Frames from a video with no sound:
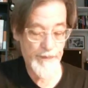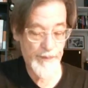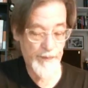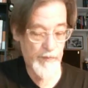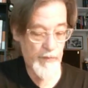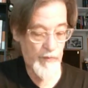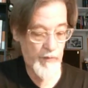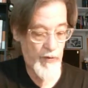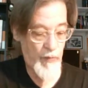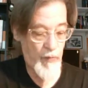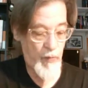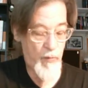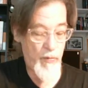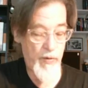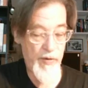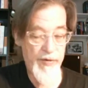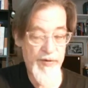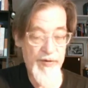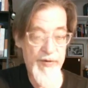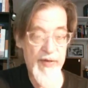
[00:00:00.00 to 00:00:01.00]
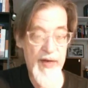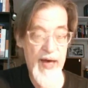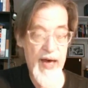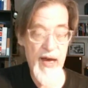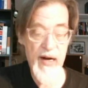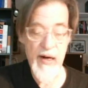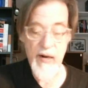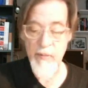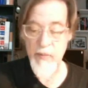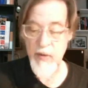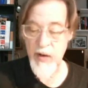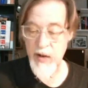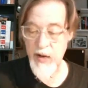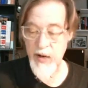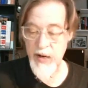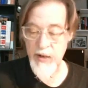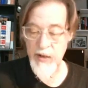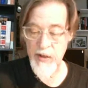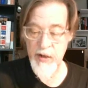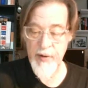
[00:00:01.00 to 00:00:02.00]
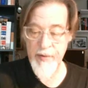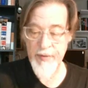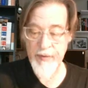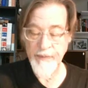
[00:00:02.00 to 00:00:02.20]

supplemental material.